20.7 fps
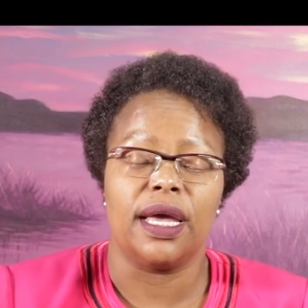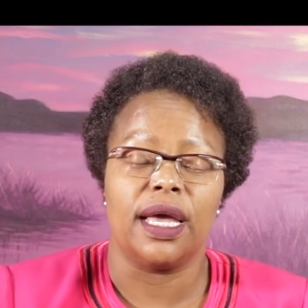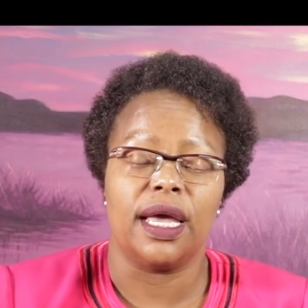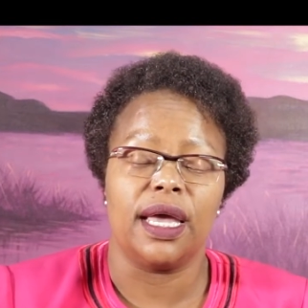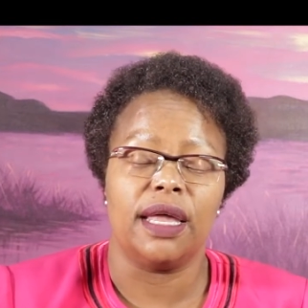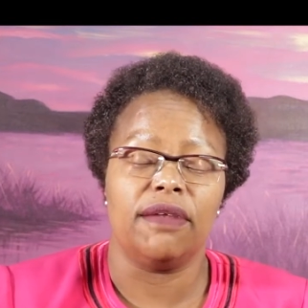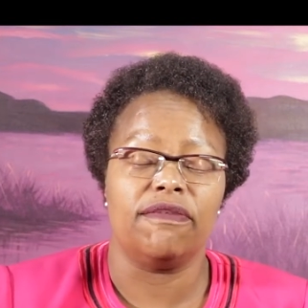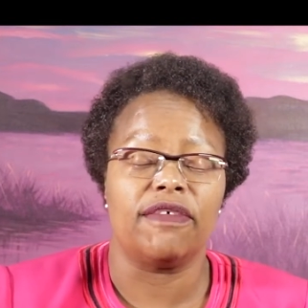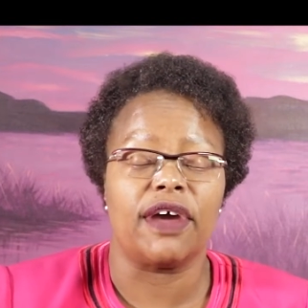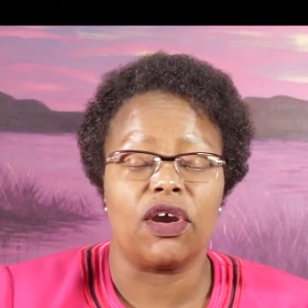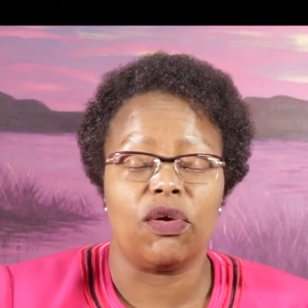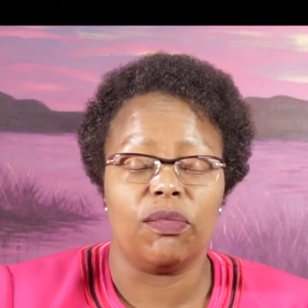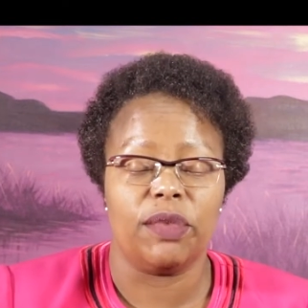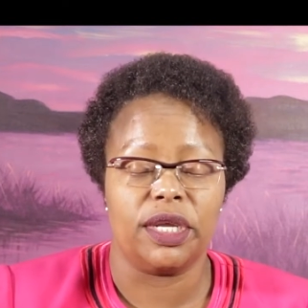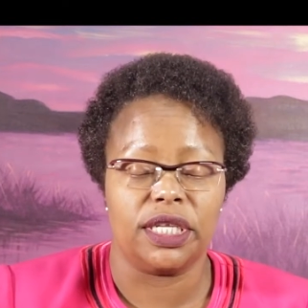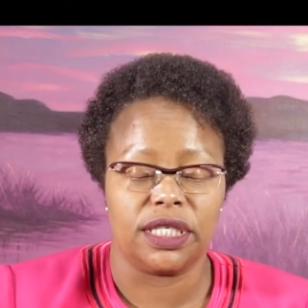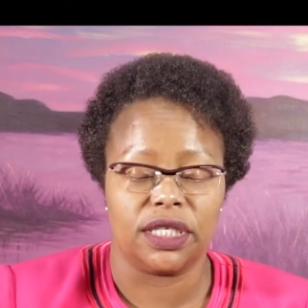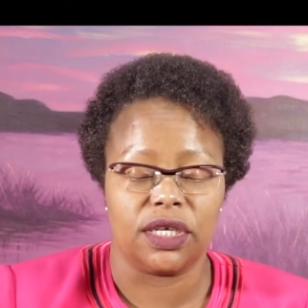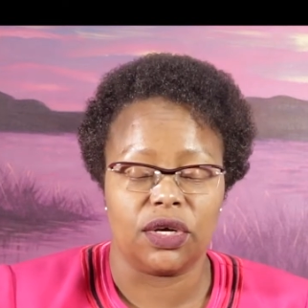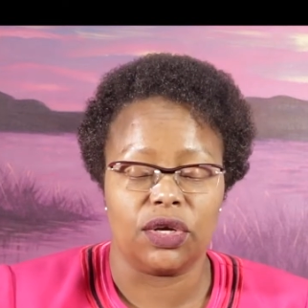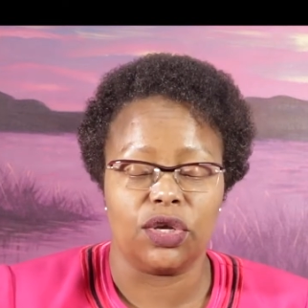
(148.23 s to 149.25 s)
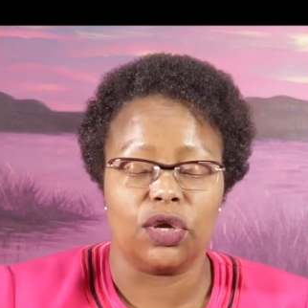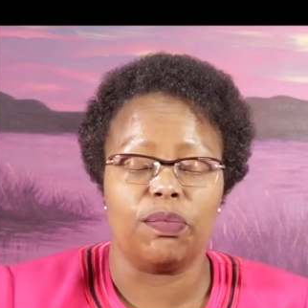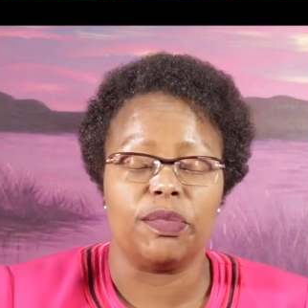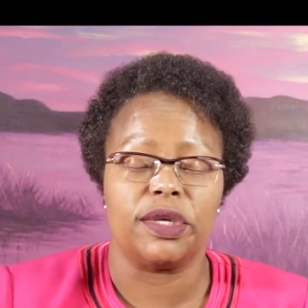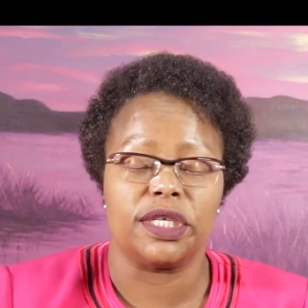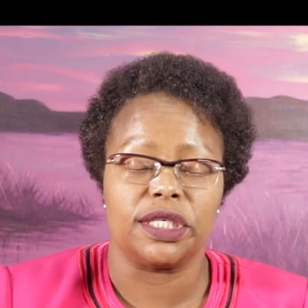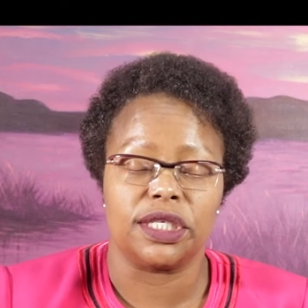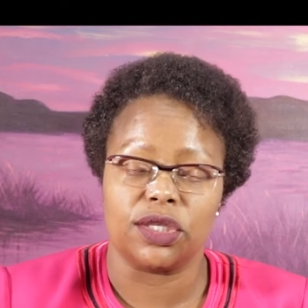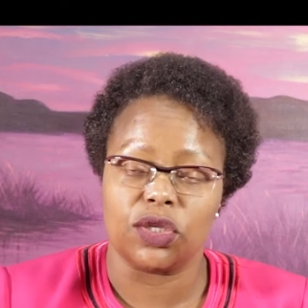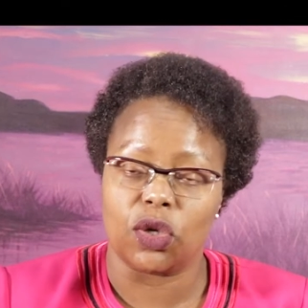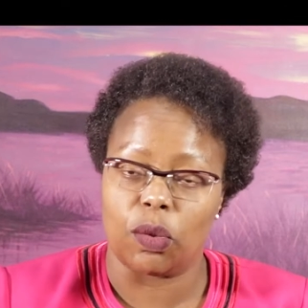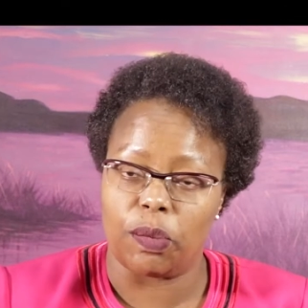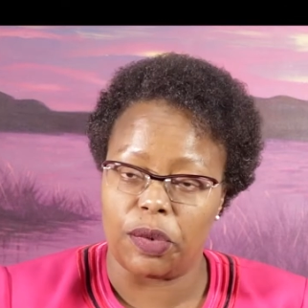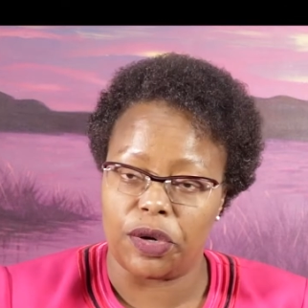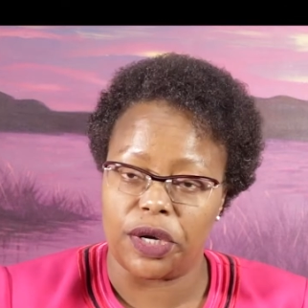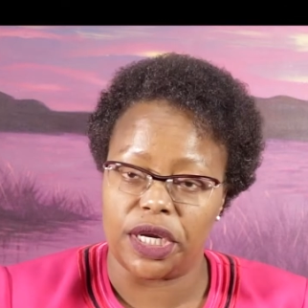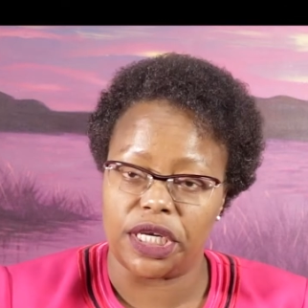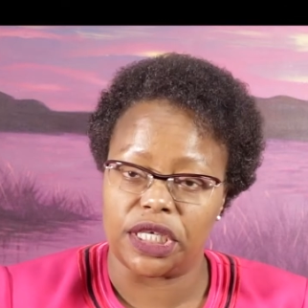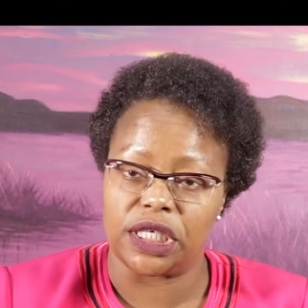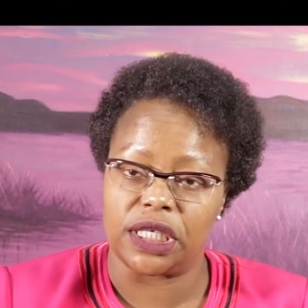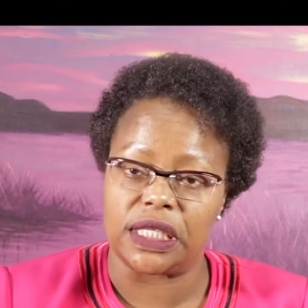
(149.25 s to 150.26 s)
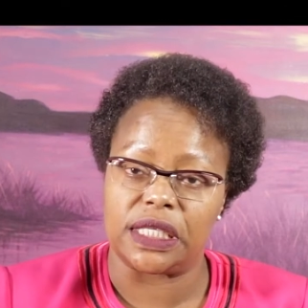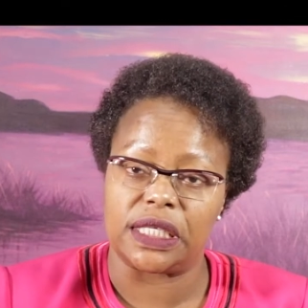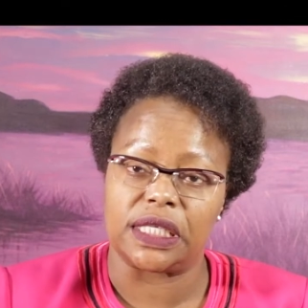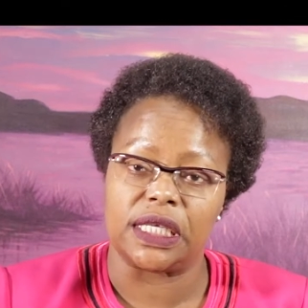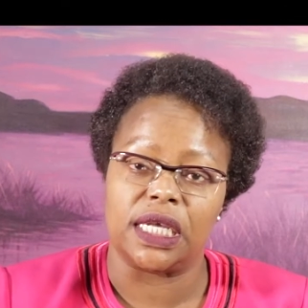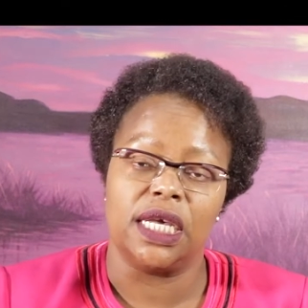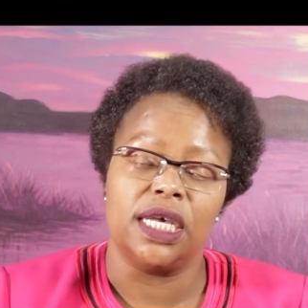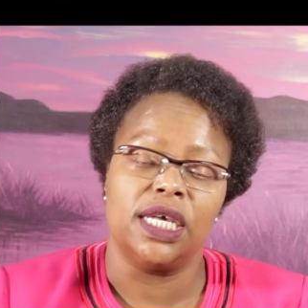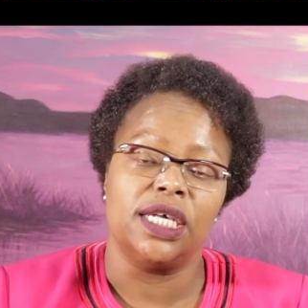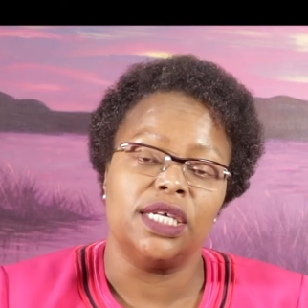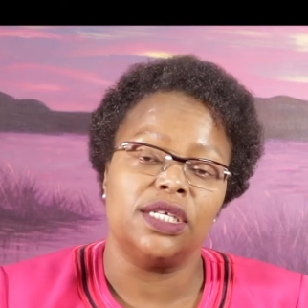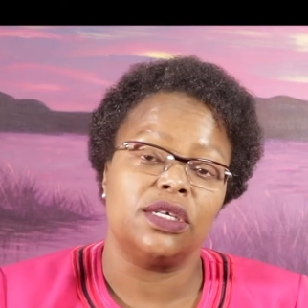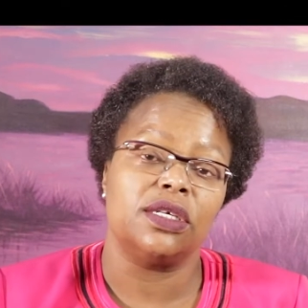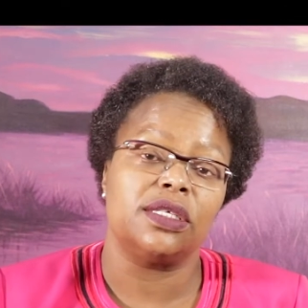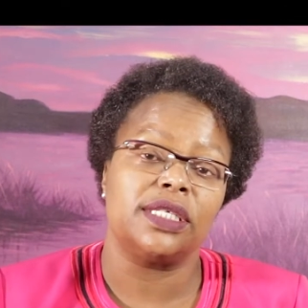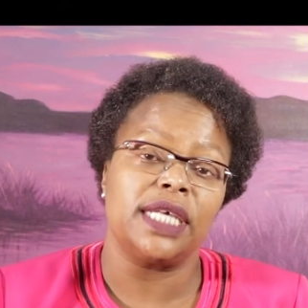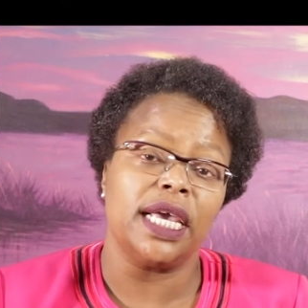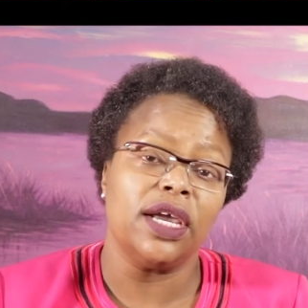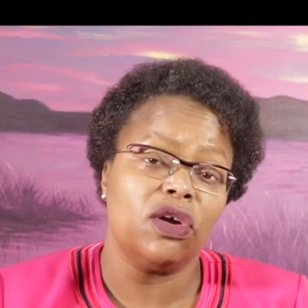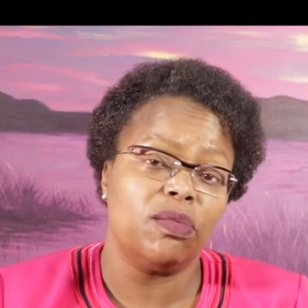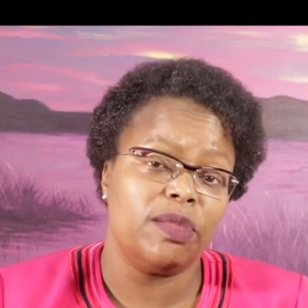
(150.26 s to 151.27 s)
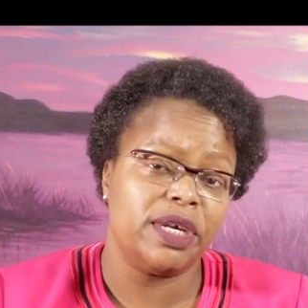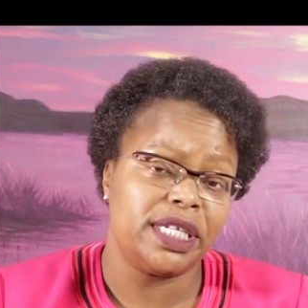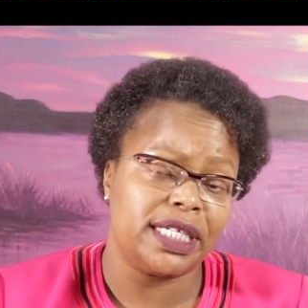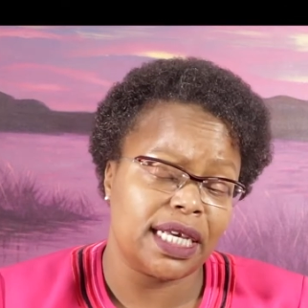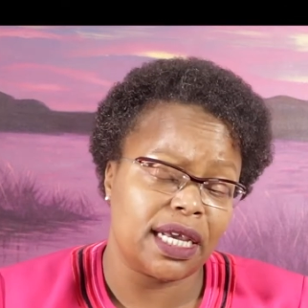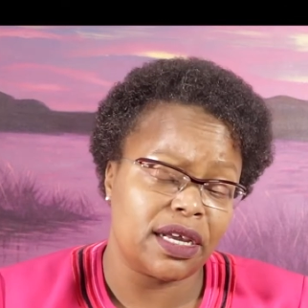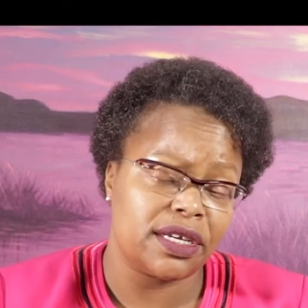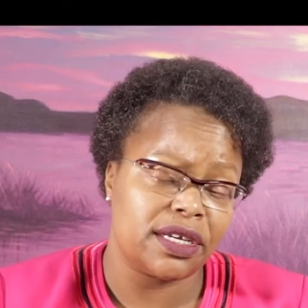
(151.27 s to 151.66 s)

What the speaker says: environment or your business operations. So psychometric